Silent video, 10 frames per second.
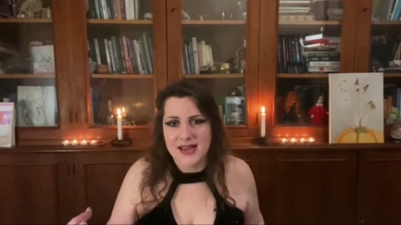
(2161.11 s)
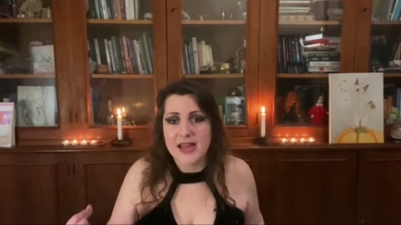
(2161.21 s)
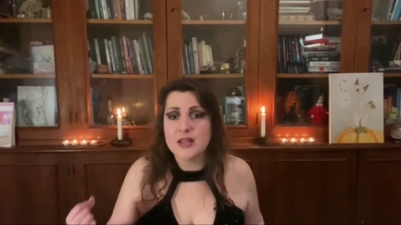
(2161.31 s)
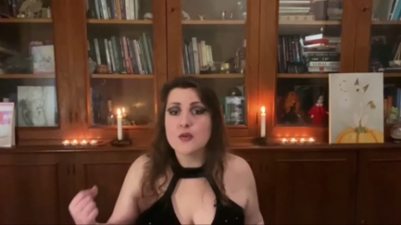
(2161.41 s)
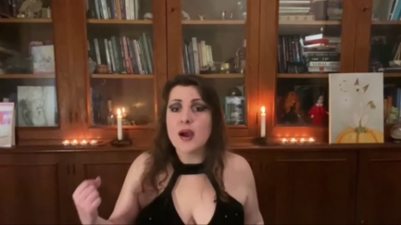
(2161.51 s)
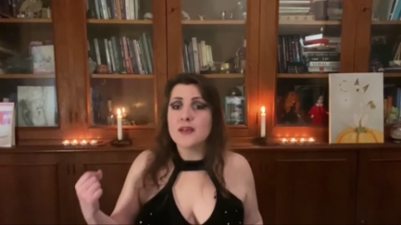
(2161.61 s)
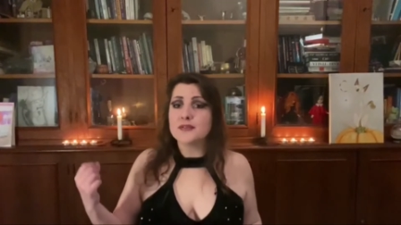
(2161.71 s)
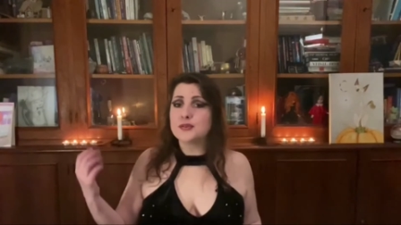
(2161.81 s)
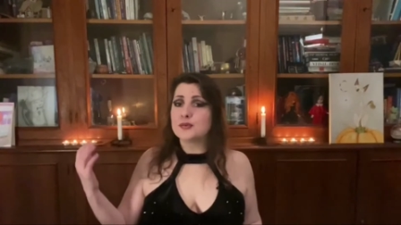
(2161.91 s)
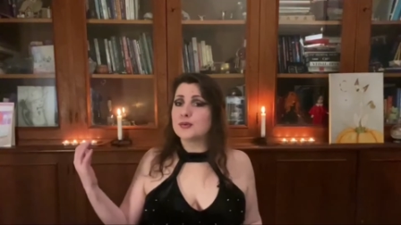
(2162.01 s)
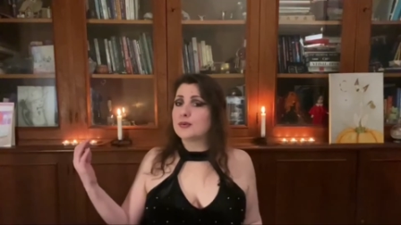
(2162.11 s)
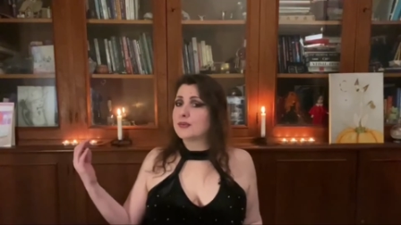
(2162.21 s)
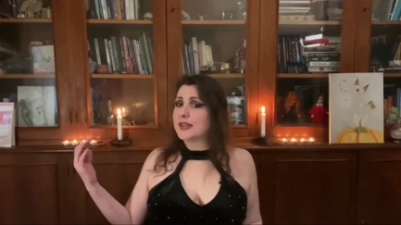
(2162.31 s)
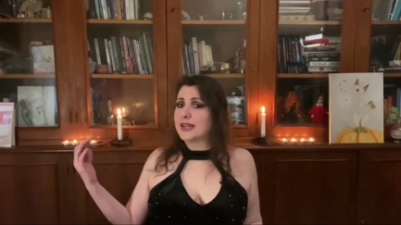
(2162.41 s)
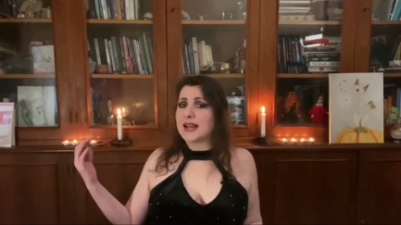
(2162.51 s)
And you have
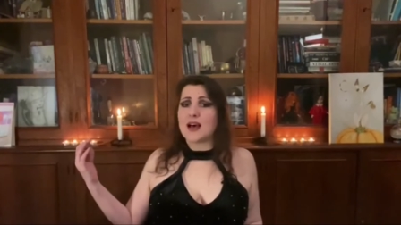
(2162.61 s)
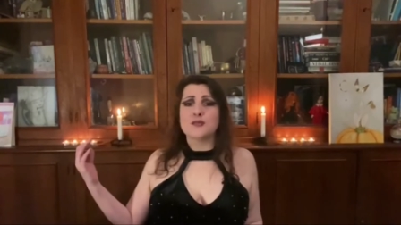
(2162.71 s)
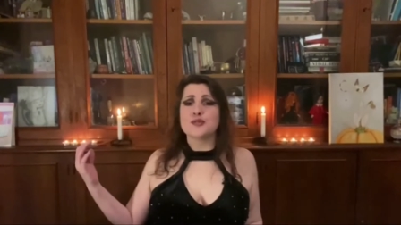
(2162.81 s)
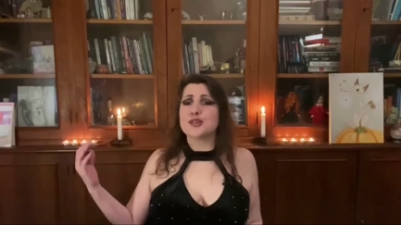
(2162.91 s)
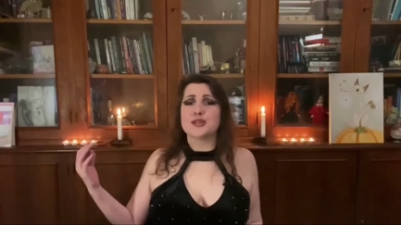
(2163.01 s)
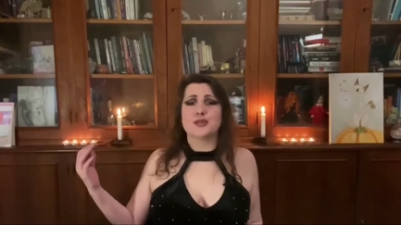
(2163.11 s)
to renounce